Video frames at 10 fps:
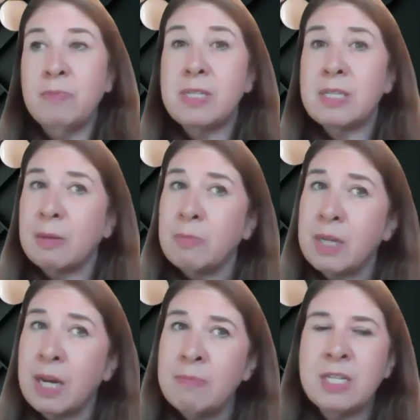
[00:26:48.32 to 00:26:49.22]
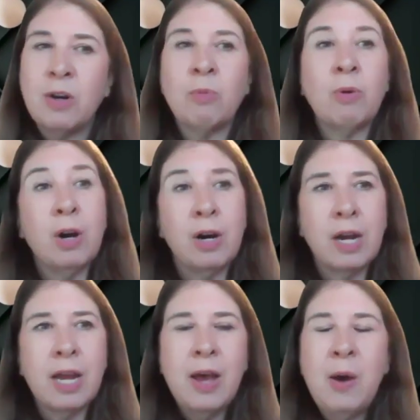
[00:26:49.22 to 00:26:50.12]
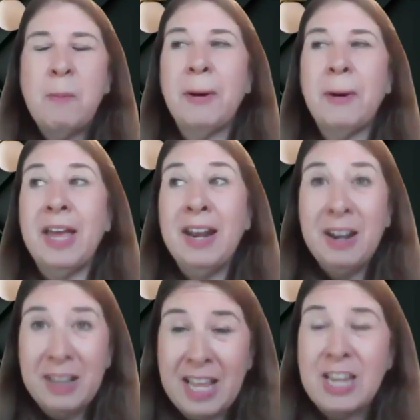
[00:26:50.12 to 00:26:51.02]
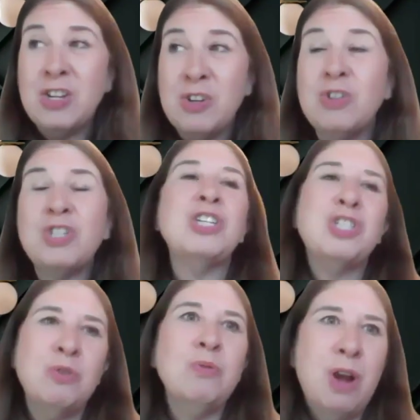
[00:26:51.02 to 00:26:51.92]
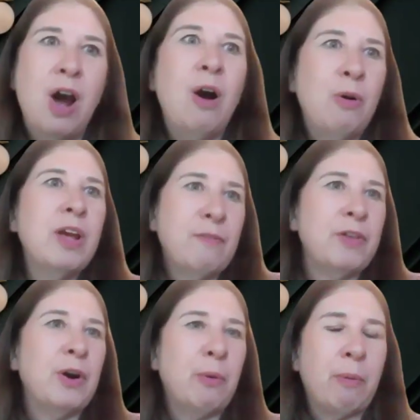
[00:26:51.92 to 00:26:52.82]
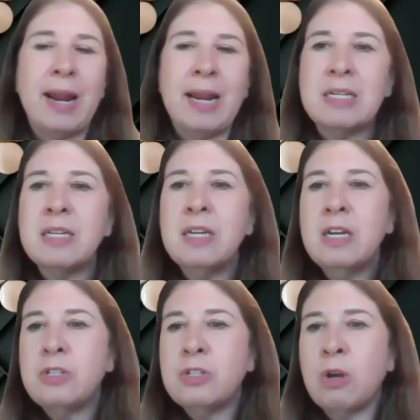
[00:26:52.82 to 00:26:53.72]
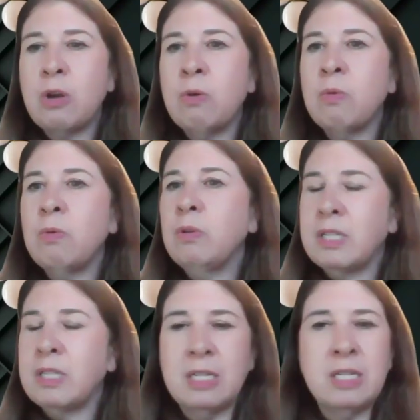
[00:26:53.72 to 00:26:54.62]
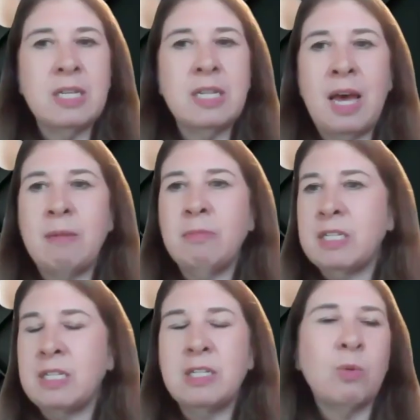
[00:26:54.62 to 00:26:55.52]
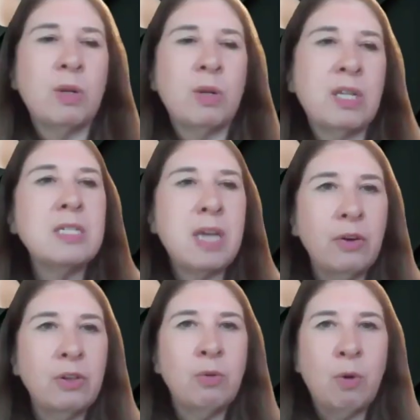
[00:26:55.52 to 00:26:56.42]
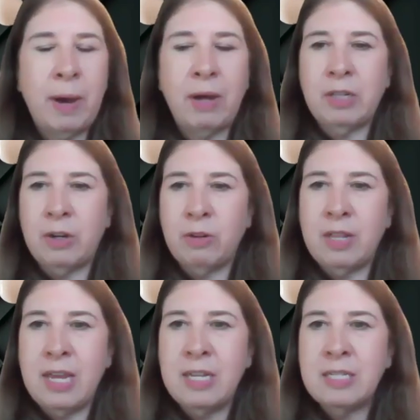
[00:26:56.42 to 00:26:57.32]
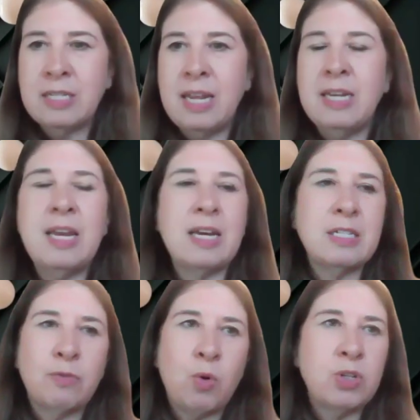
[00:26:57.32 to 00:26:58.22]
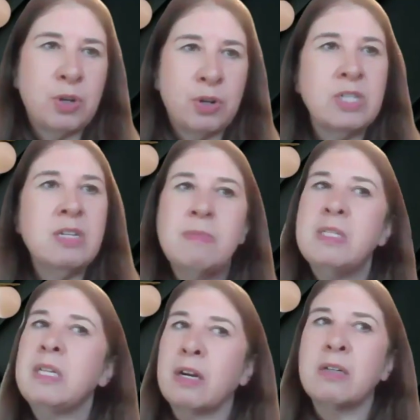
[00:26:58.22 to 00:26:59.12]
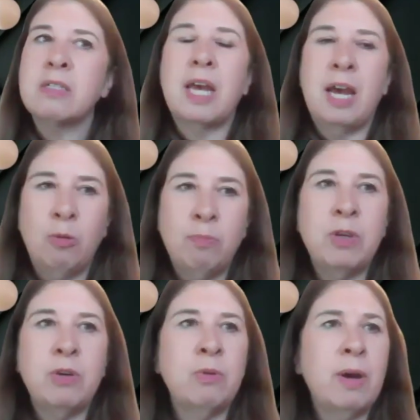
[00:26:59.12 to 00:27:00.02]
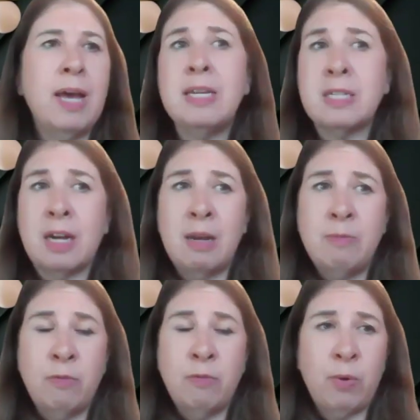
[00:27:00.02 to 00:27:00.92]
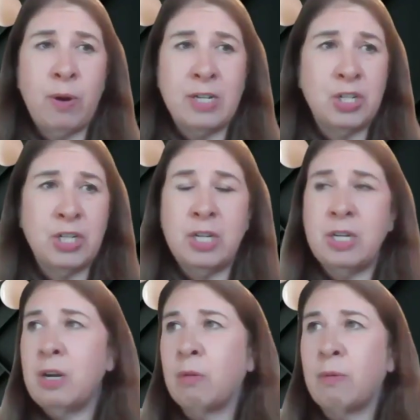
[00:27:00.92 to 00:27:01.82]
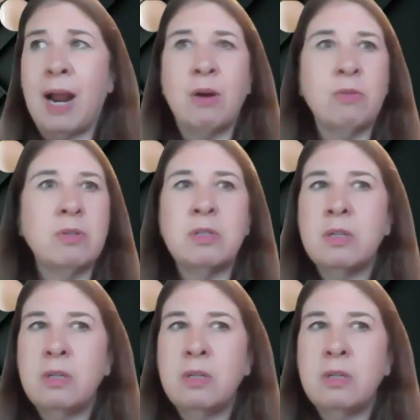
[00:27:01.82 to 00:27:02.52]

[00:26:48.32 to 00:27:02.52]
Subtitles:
Sometimes they're wrong, but they usually do know if they're right. So listen to them, listen to what they tell you about their things. And yes, of course, our team is here to help you anytime you have a question around